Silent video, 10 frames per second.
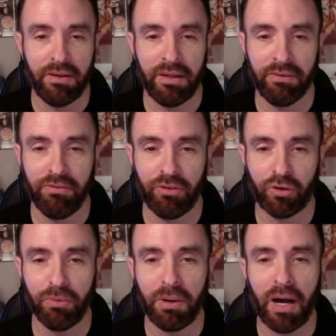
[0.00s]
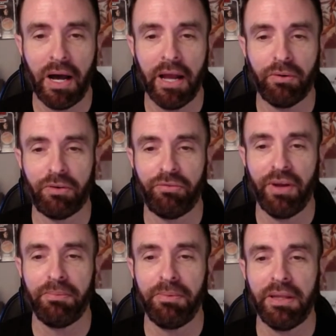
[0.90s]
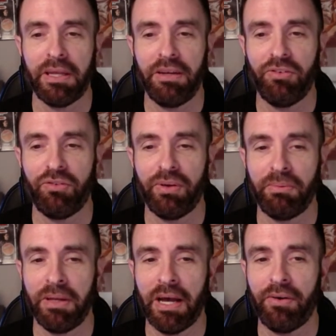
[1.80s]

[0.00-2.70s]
Never leave your crew behind. We were family. The kid is his family now,